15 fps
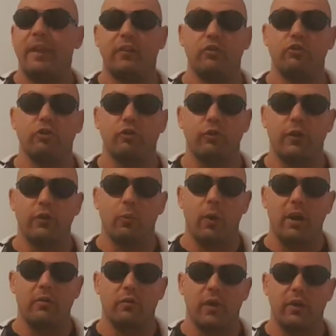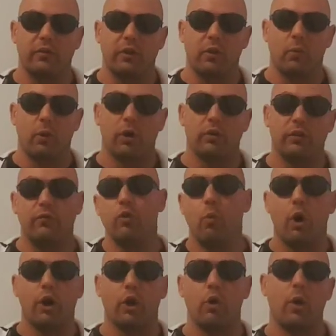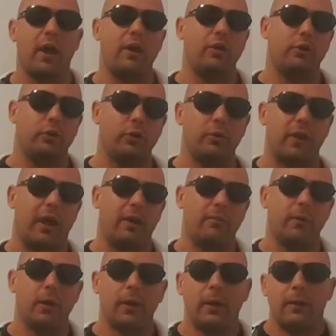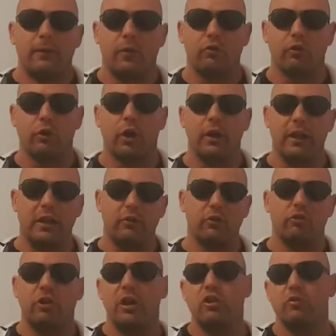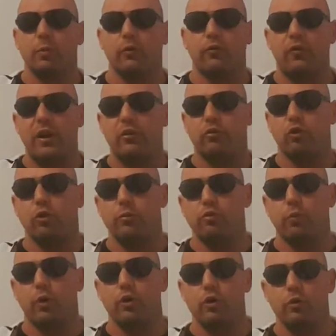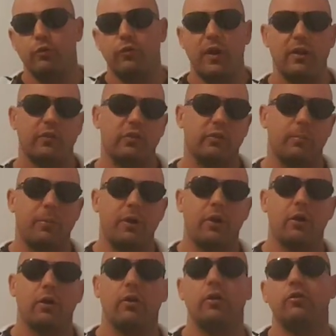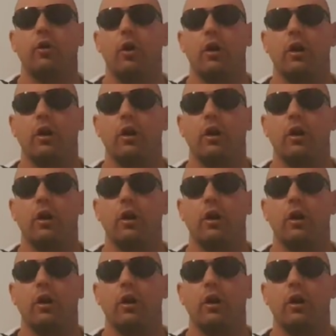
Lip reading: That's just not the way investing works. If you want to go ahead and do that, there's a lot of interchangeable face groups where new faces appear and